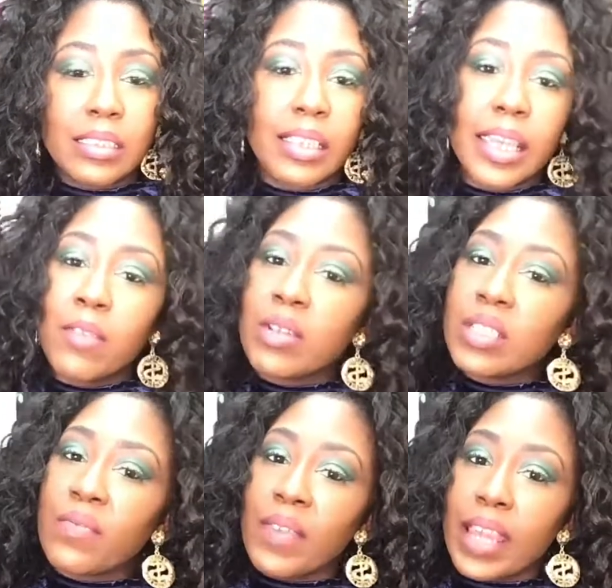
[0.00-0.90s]
it
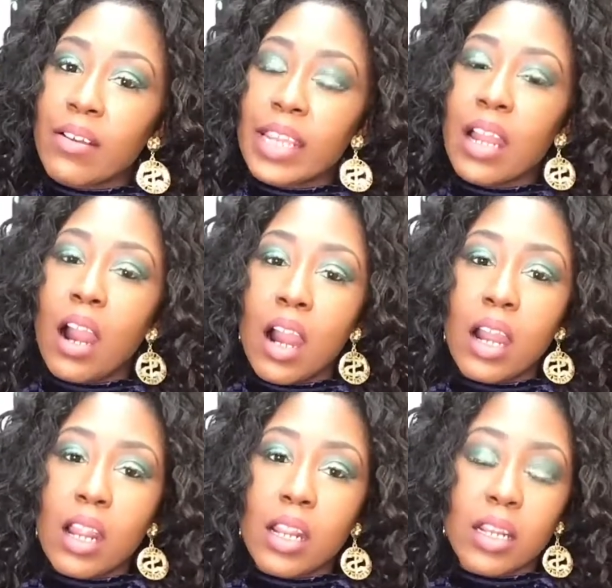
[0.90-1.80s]
was very
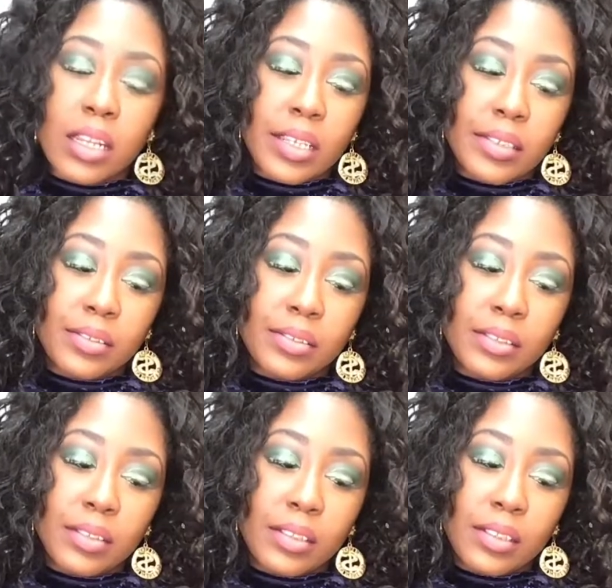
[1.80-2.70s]
hard
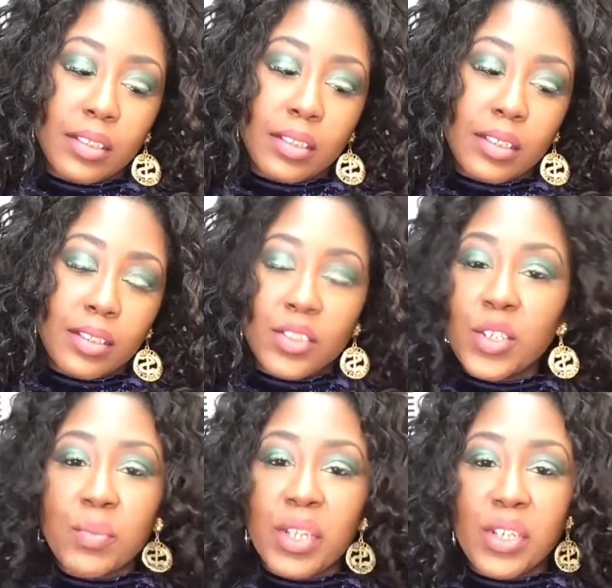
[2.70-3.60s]

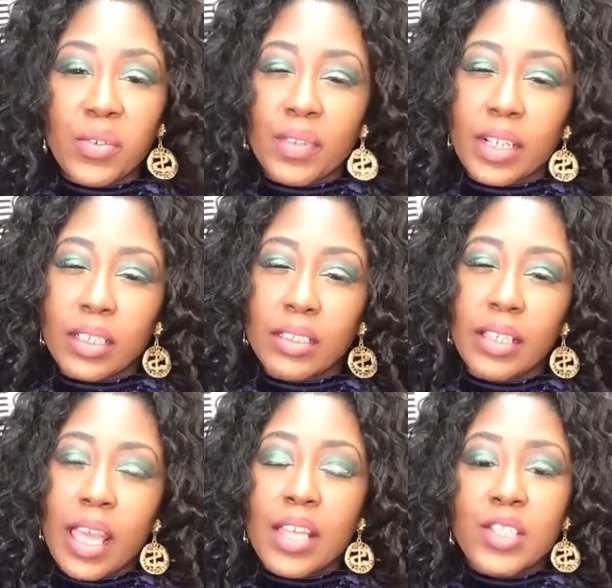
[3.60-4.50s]
to maneuver.
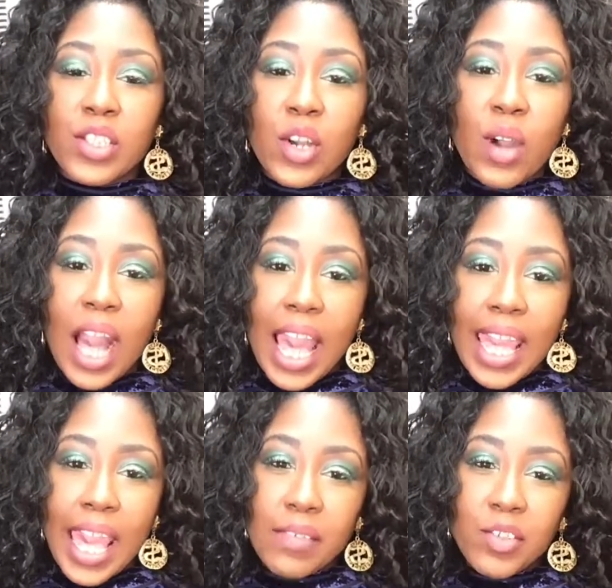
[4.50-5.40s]
So I
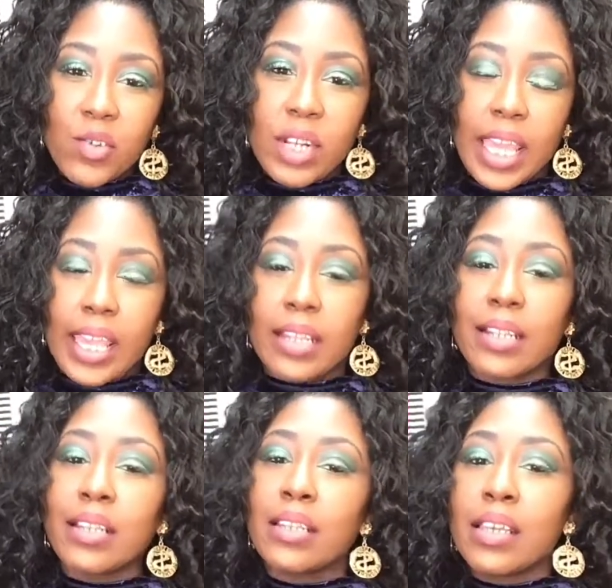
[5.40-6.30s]
have short
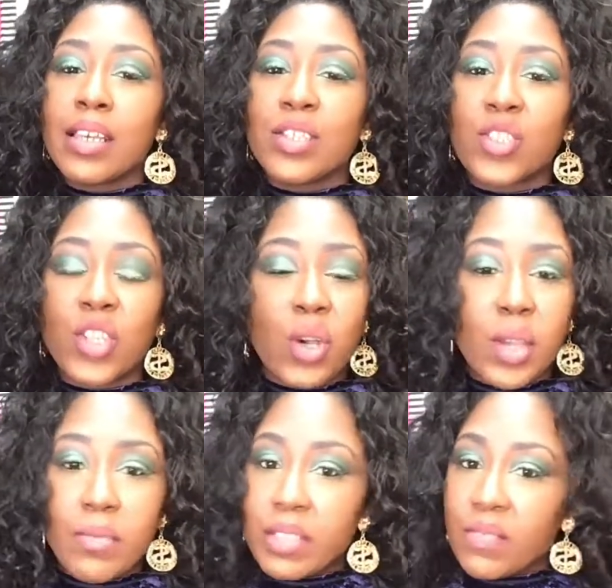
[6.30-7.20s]
hair, so
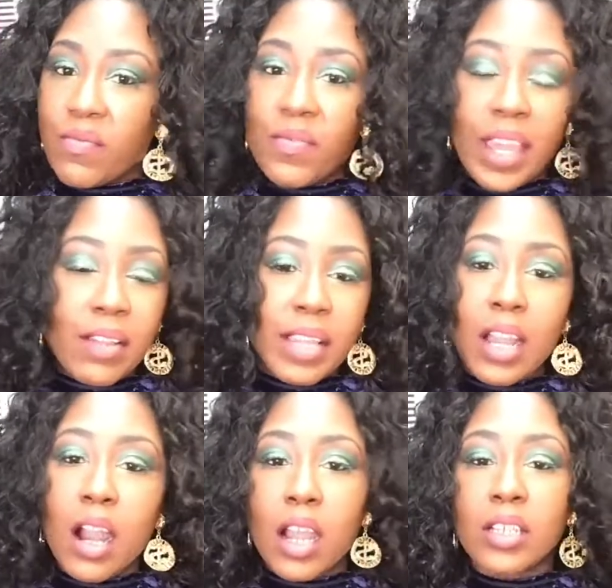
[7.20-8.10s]
it was very
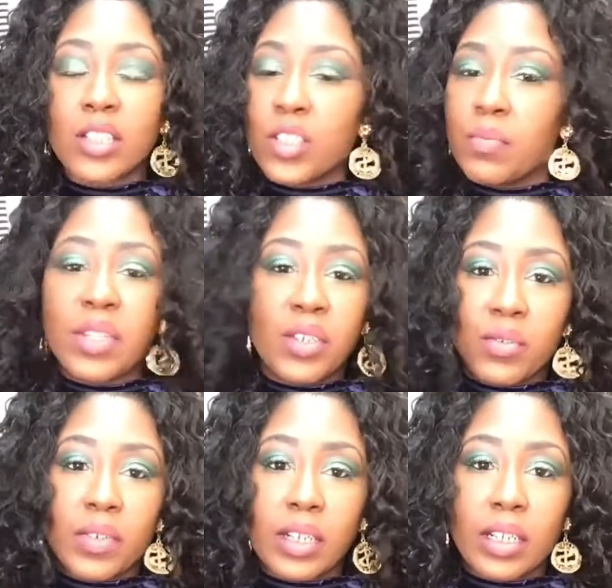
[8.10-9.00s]
hard to
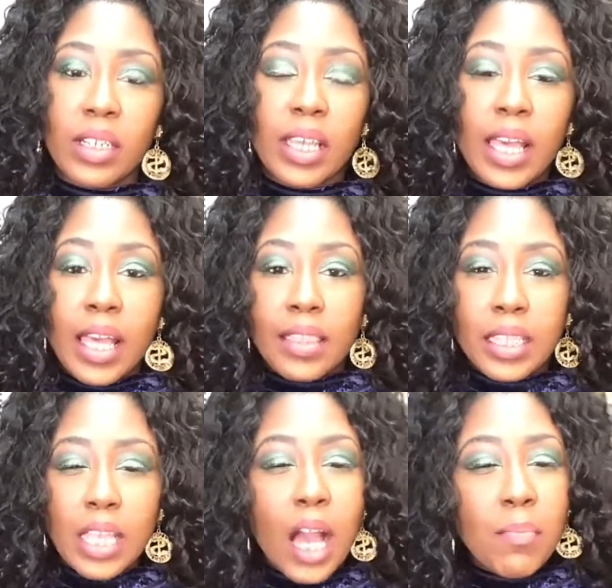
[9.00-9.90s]
maneuver. The
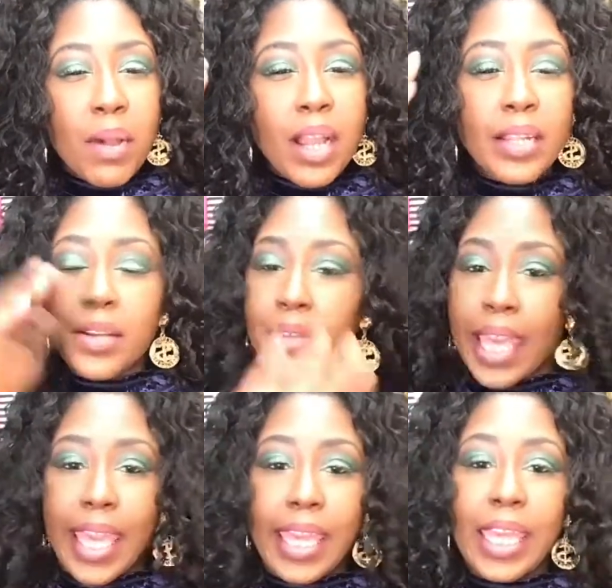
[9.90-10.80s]
top part,
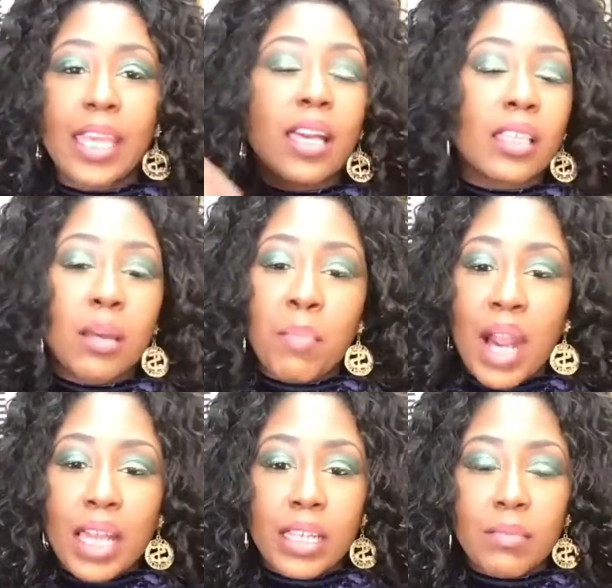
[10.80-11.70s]
okay. The
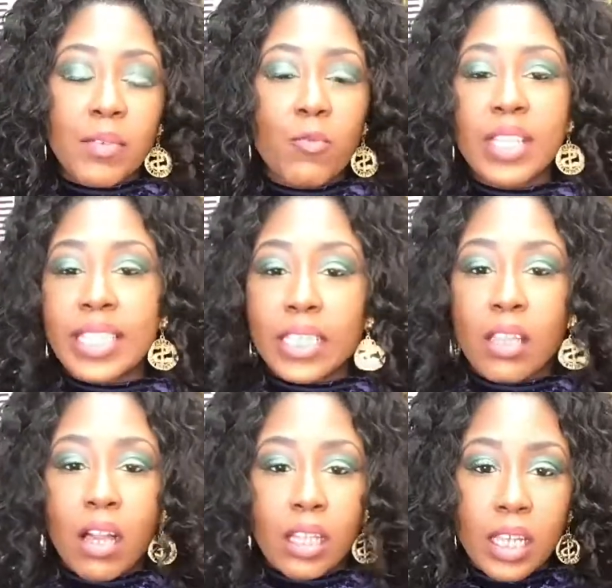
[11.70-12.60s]
bottom wasn't
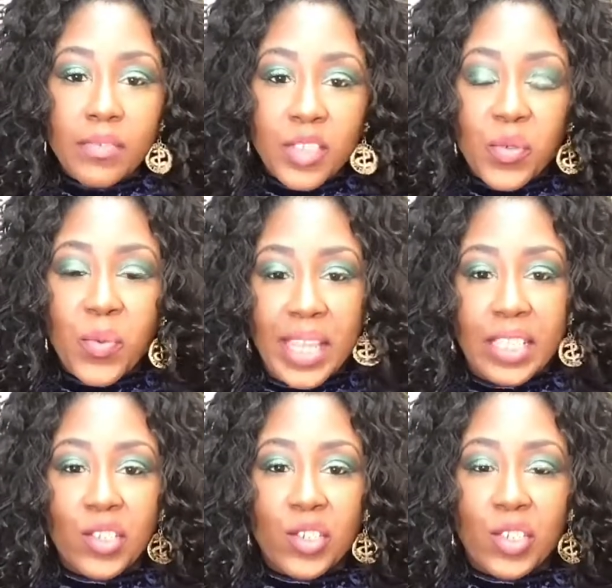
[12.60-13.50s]
long enough to
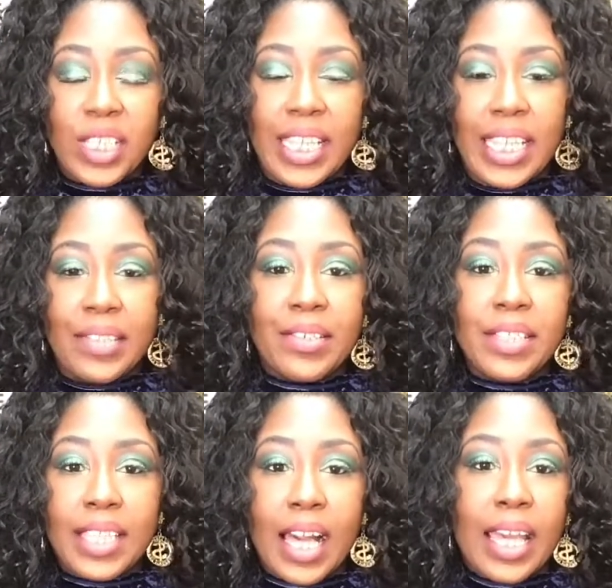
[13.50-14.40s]
reach to either
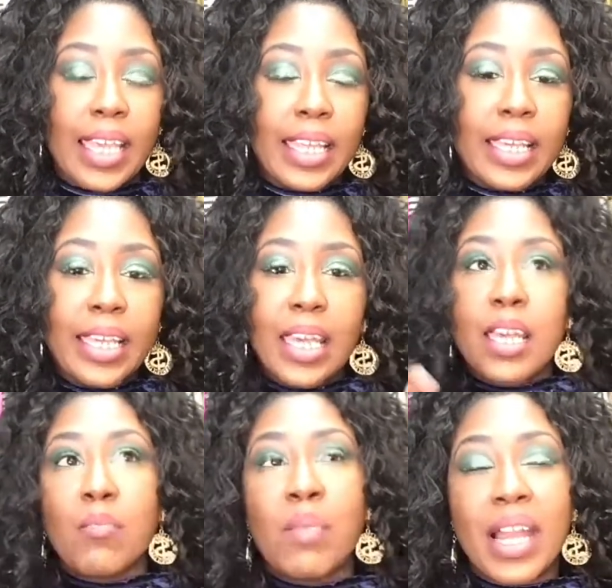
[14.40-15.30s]
side.
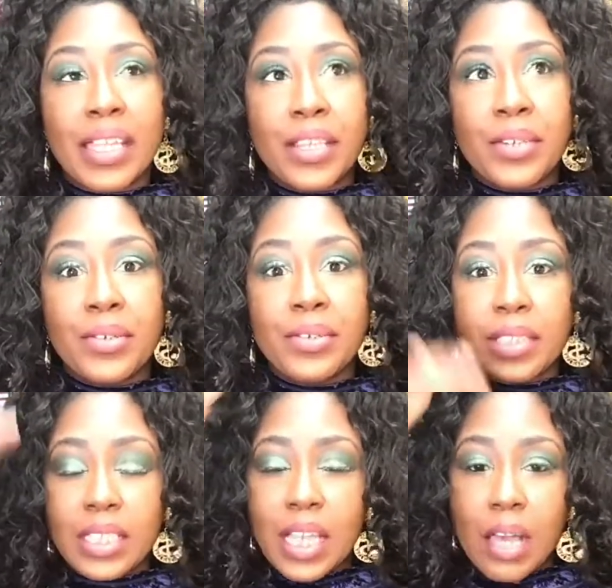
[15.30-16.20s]
Mind you,
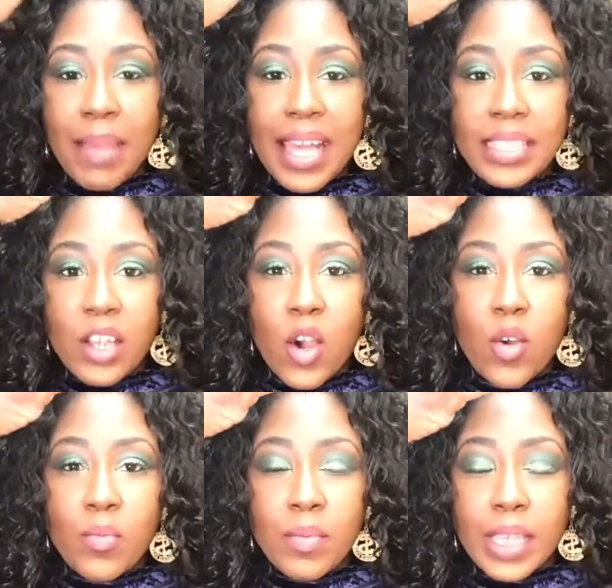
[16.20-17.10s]
the top has a
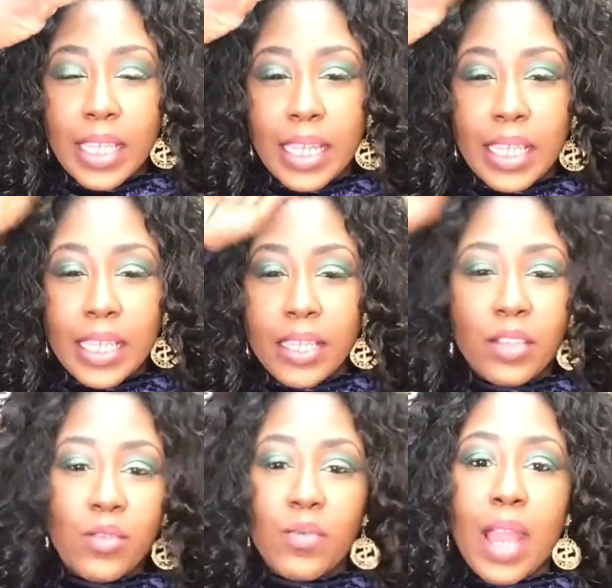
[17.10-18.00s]
comb in it and
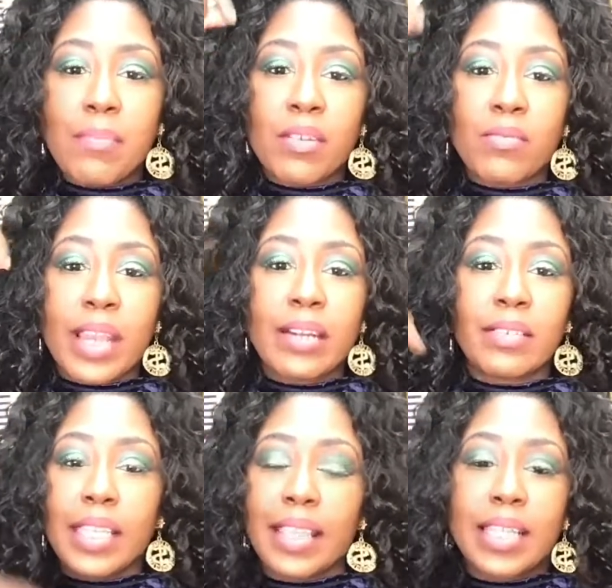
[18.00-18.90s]
you wrap it
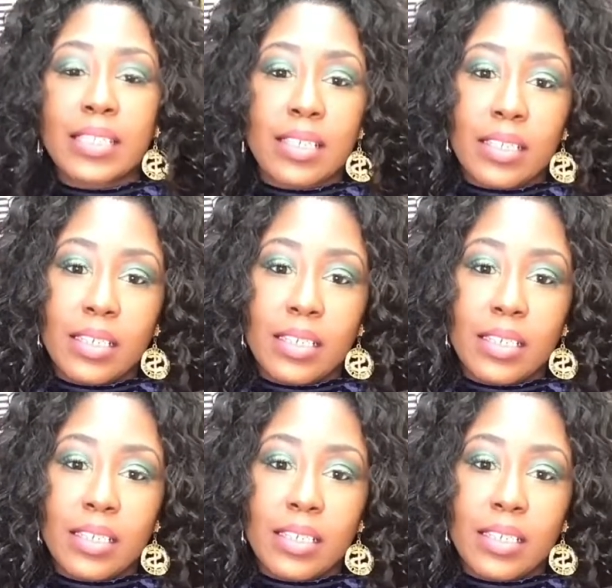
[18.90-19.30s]
around and that's good.